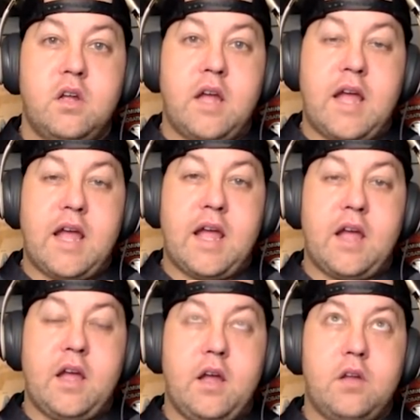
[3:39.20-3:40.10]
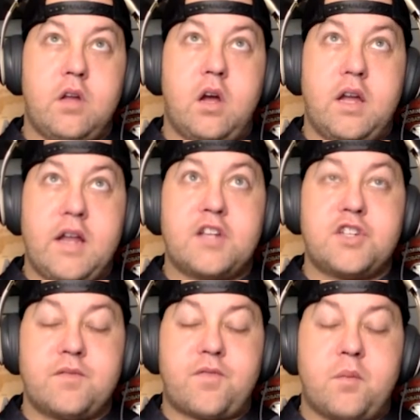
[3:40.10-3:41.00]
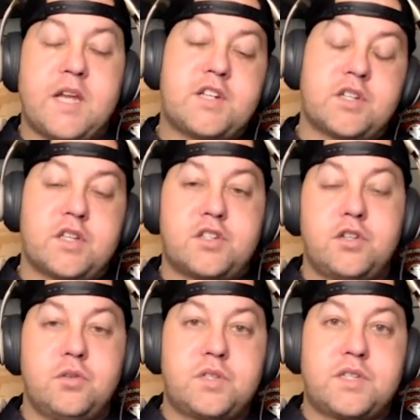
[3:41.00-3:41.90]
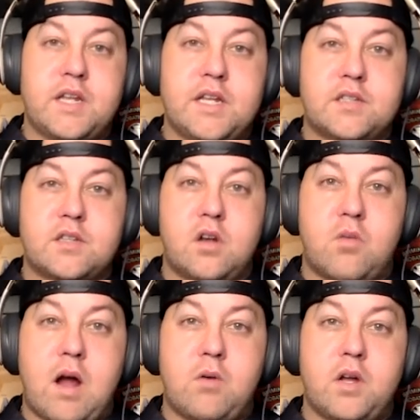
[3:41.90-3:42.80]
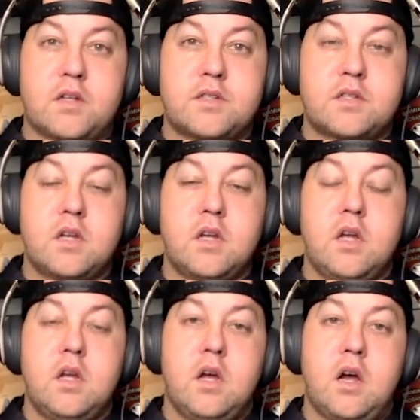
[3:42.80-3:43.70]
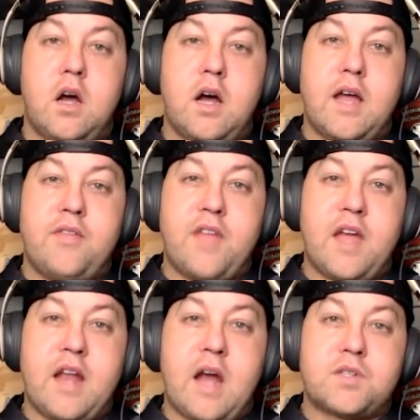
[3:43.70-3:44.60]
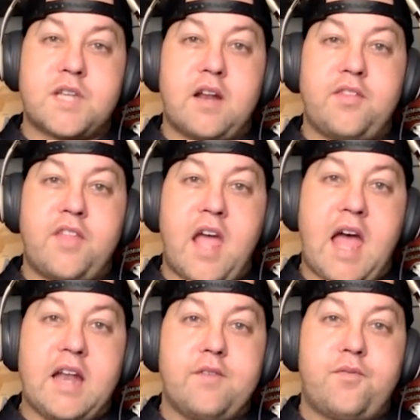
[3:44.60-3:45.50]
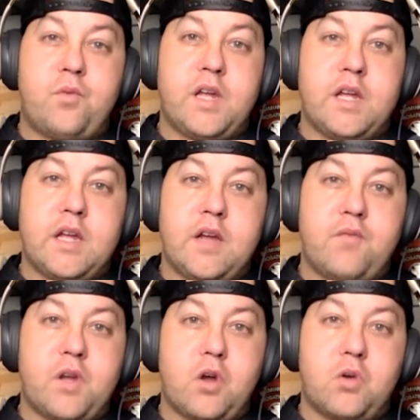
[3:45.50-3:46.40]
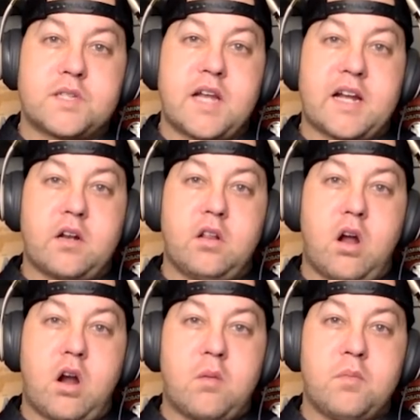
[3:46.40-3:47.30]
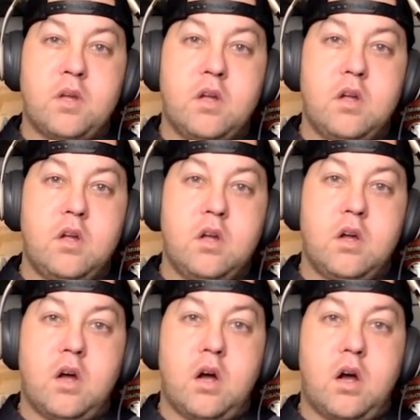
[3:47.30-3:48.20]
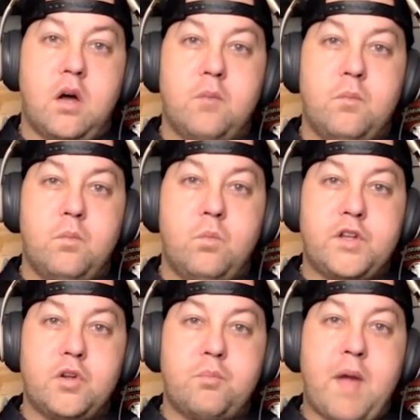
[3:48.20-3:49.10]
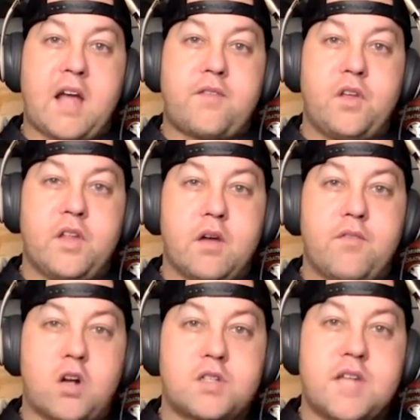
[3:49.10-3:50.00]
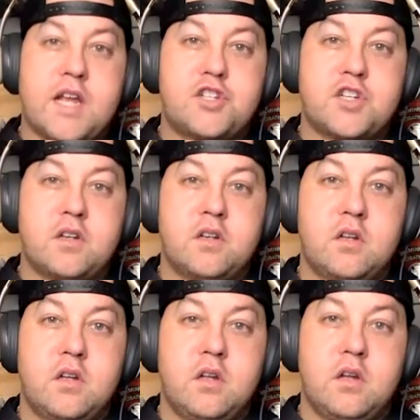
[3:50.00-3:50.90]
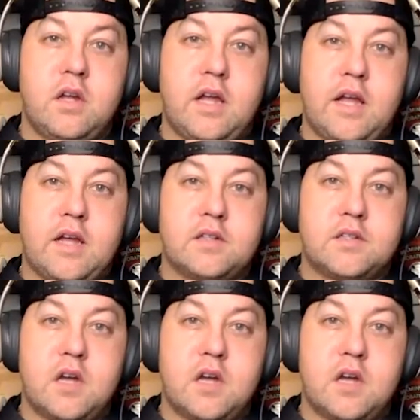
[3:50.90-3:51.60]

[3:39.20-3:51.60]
from each of the 2 cities around us. And then outside of that, if we go to a second alarm, we do backfilling of our station, and